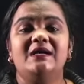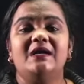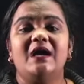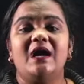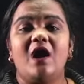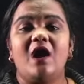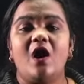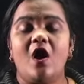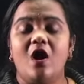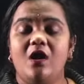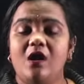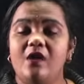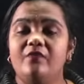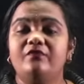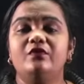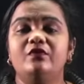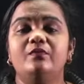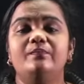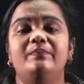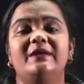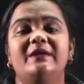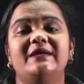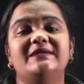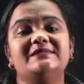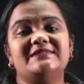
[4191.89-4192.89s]
All of you
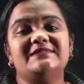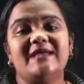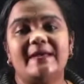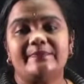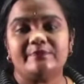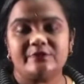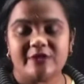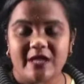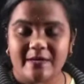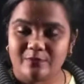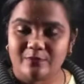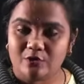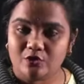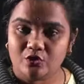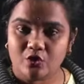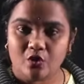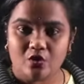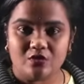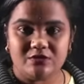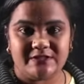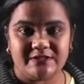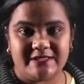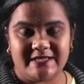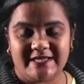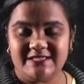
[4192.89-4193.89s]
please subscribe to those
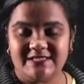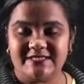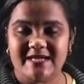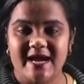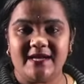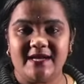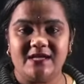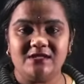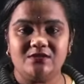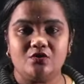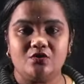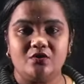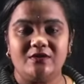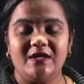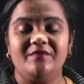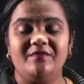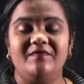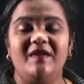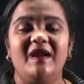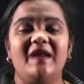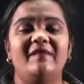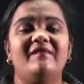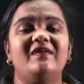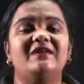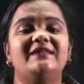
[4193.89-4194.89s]
3 channels so that
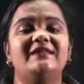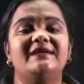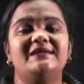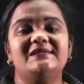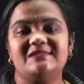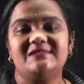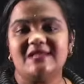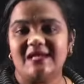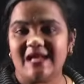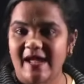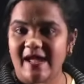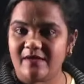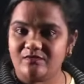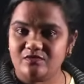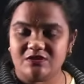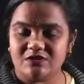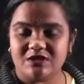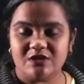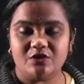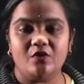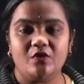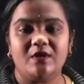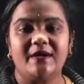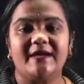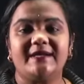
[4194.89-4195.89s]
whenever there is a live session
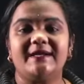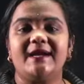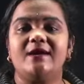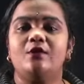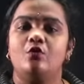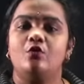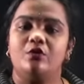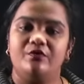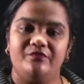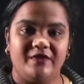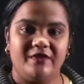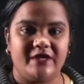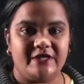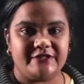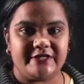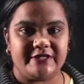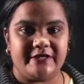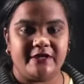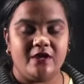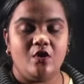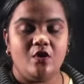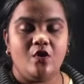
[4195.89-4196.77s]
you will get a notification.